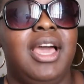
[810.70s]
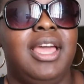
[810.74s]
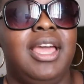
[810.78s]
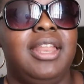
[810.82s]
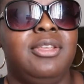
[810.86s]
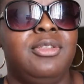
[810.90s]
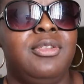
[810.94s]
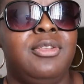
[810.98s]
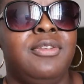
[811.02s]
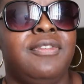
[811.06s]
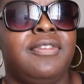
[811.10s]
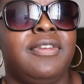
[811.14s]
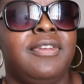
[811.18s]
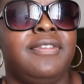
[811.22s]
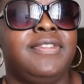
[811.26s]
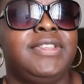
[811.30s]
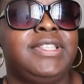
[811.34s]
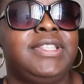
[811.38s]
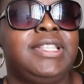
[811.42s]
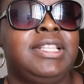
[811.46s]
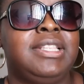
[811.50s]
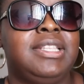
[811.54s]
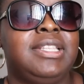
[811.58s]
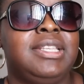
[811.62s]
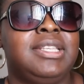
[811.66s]
I don't know if I
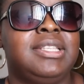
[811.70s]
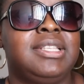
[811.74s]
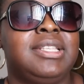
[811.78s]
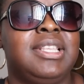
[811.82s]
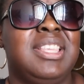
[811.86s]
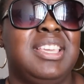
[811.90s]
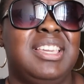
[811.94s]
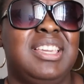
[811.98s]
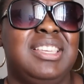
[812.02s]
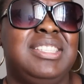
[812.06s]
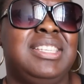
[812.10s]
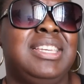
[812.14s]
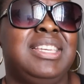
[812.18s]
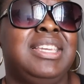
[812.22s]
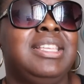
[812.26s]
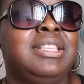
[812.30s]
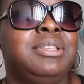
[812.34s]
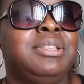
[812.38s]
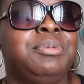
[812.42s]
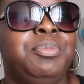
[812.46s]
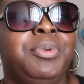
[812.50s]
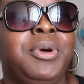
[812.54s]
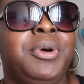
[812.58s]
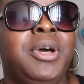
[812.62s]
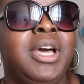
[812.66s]
ever said this, I think I
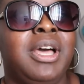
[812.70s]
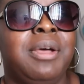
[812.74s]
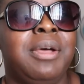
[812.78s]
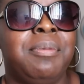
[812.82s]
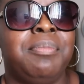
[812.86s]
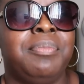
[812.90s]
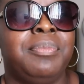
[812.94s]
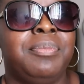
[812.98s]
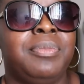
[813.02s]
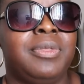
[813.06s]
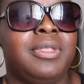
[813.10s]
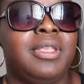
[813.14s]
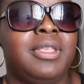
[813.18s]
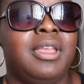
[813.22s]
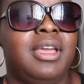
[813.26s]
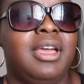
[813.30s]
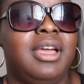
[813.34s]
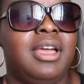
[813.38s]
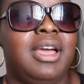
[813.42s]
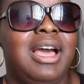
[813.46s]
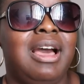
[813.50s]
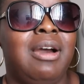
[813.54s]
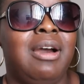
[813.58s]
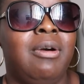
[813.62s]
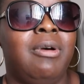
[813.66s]
did, but um,
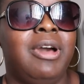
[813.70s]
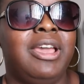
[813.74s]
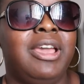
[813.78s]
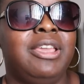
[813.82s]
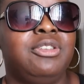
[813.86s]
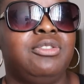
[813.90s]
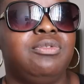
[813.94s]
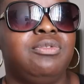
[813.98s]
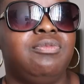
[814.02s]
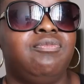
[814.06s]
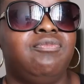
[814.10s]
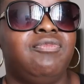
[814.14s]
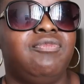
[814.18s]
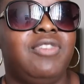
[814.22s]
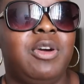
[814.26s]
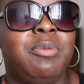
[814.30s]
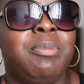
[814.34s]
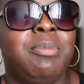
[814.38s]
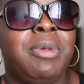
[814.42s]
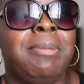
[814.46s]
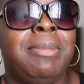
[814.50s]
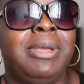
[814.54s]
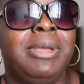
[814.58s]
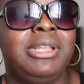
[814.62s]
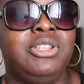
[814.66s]
how I
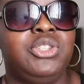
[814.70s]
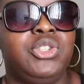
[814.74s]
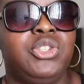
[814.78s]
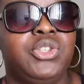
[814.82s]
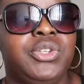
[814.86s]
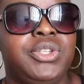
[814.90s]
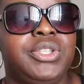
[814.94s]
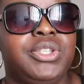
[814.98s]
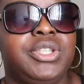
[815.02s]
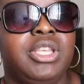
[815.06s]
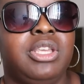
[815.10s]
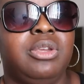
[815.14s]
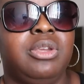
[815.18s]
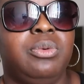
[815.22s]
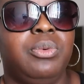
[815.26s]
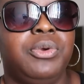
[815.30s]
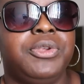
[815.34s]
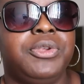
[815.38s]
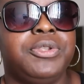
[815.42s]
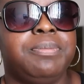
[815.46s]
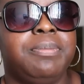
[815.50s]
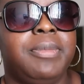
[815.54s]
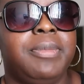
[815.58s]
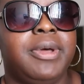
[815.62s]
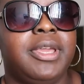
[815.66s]
found my manager is he
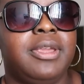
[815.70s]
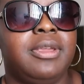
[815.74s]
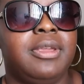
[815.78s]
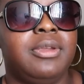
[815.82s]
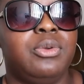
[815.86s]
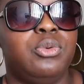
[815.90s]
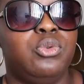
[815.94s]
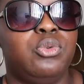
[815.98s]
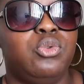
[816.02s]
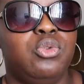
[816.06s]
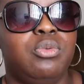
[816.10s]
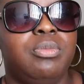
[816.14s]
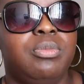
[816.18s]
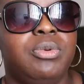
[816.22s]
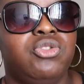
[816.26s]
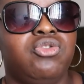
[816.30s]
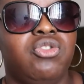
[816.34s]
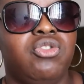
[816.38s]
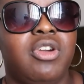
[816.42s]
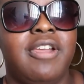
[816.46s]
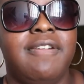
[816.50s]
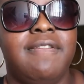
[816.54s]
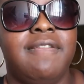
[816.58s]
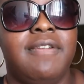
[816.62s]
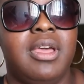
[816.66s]
was my Uber
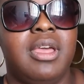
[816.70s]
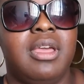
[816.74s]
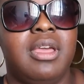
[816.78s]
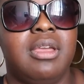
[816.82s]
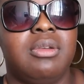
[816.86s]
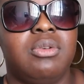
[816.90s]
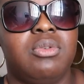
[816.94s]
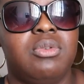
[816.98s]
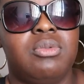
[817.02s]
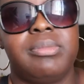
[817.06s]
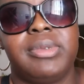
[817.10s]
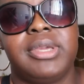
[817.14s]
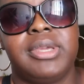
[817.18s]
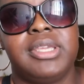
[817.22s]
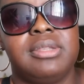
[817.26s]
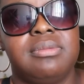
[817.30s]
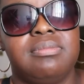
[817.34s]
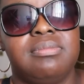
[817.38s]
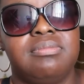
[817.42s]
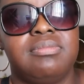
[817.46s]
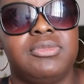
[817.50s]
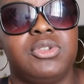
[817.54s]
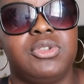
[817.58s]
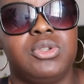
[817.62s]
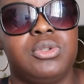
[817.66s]
driver, or my
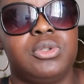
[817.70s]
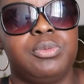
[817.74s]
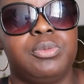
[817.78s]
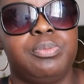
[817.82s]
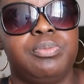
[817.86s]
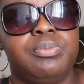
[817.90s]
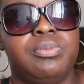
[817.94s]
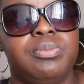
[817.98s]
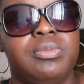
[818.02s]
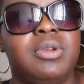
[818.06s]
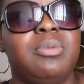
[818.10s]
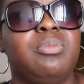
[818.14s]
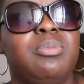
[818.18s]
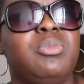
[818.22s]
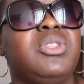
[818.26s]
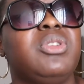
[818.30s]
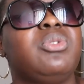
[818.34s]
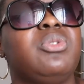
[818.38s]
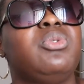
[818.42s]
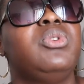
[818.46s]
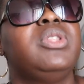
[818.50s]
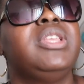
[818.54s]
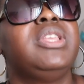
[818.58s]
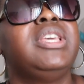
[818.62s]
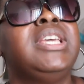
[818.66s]
um, what
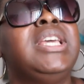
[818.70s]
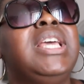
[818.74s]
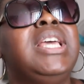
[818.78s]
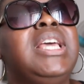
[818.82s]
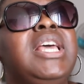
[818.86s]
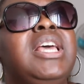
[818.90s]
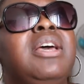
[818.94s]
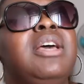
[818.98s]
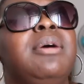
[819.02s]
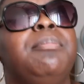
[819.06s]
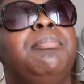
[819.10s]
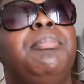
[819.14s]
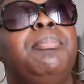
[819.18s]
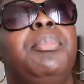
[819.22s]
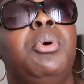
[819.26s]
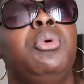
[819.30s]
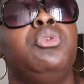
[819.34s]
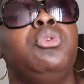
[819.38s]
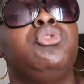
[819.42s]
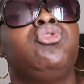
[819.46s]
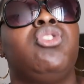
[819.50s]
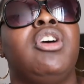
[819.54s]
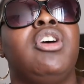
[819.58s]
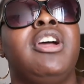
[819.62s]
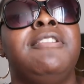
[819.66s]
they call it
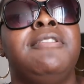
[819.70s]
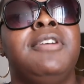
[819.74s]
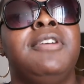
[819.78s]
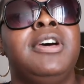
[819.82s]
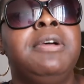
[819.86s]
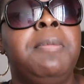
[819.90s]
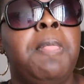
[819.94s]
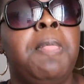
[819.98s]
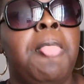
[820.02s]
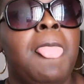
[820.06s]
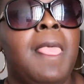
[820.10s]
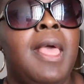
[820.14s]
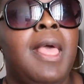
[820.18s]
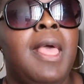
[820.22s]
bolt driver